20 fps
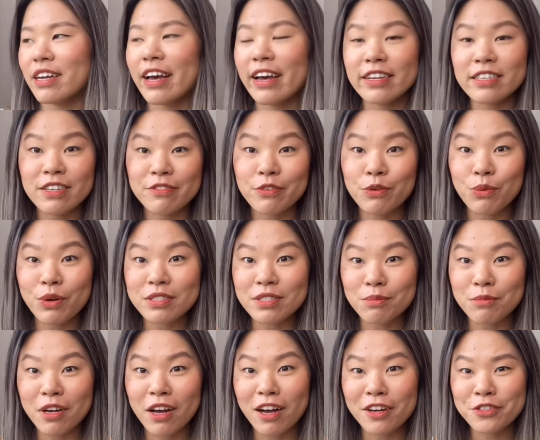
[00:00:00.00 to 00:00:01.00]
and if you want
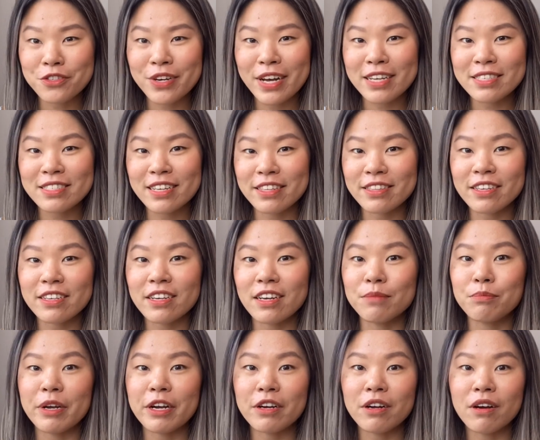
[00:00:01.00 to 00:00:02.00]
some contrast, I think
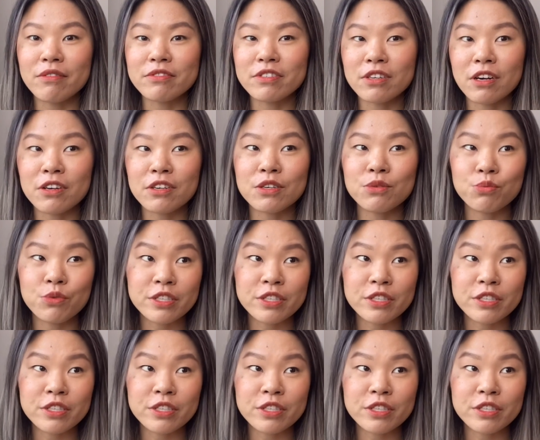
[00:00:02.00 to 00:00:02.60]
a pair of dark